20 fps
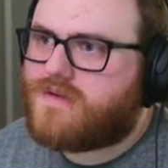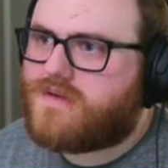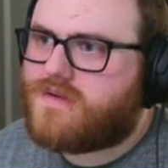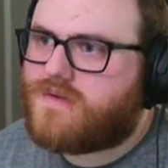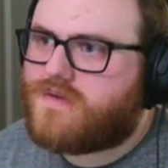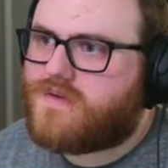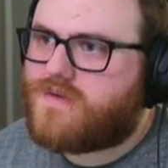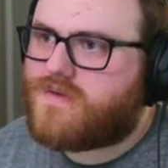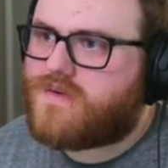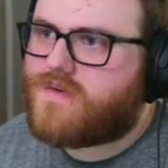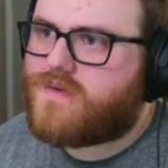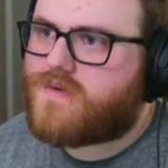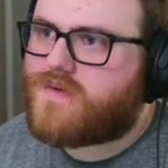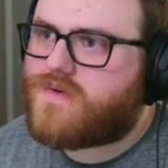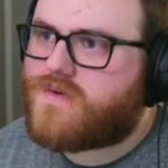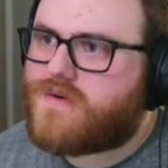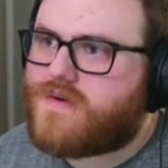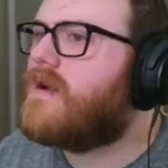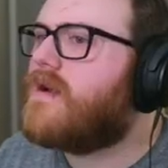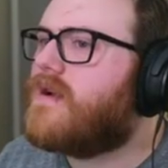Cool, cool,
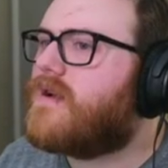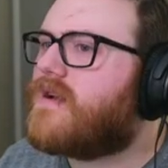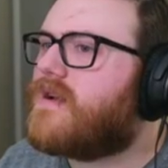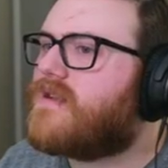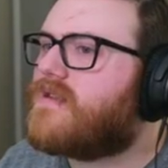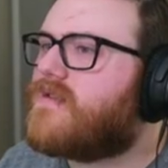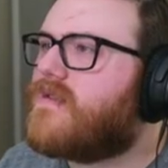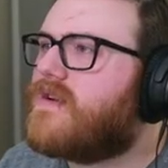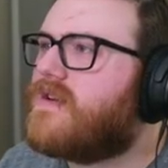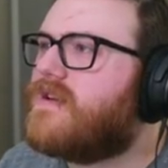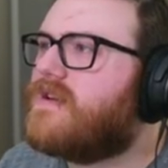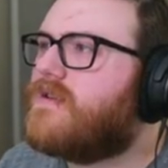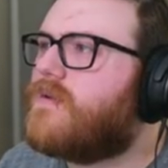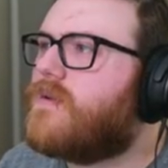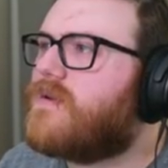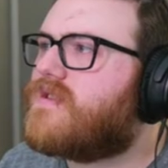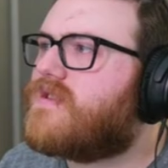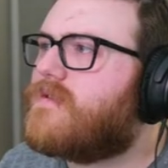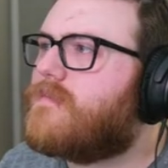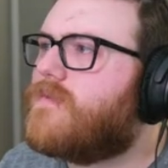cool. Okay, so I need to
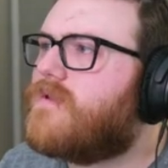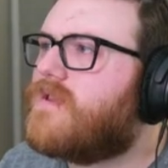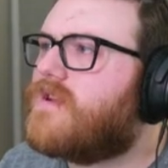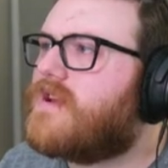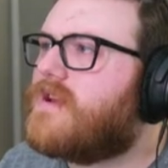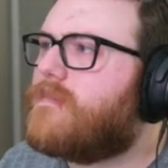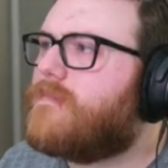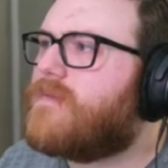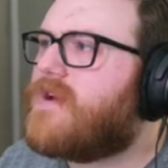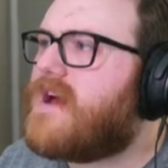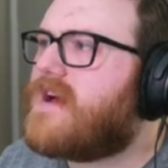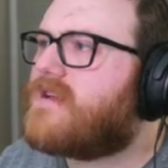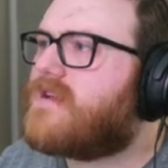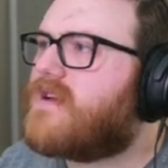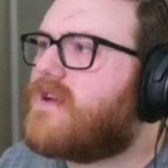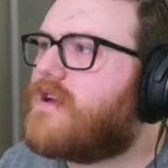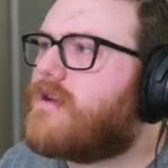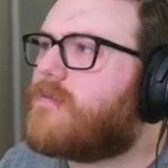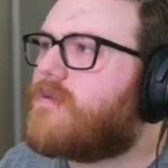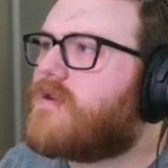assemble an impact
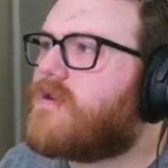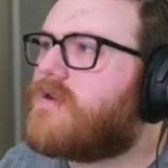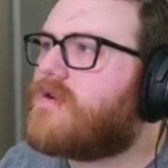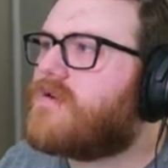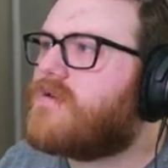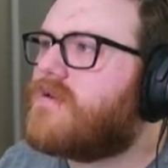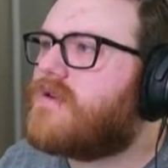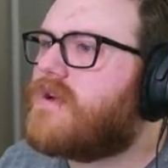hammer